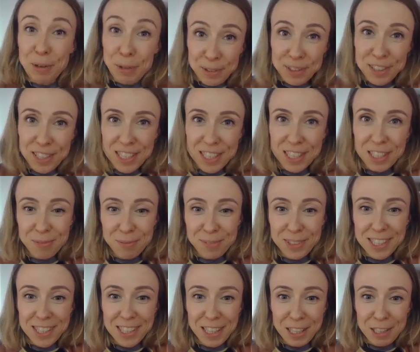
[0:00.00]
on the team
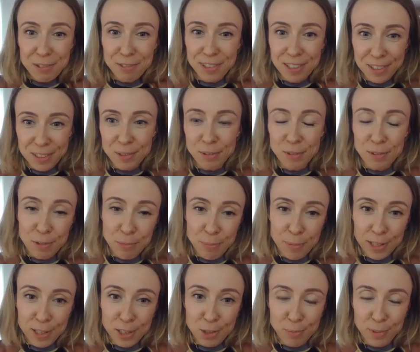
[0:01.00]
itself and on the
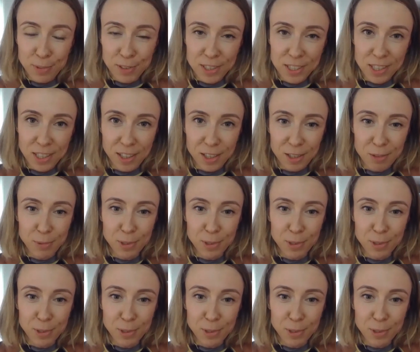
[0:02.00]
management side,